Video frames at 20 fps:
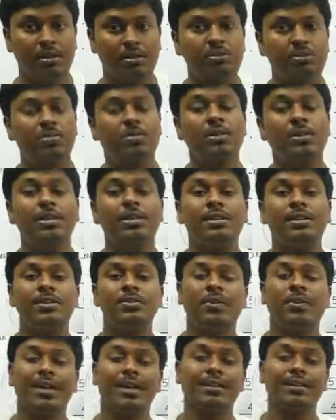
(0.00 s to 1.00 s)
so that
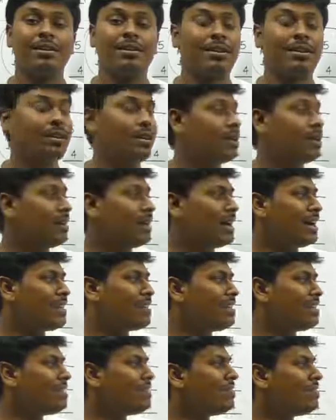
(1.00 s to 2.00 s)
you can I
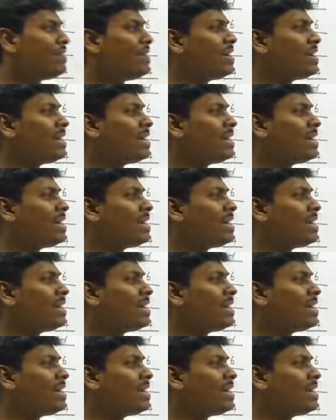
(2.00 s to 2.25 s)
think we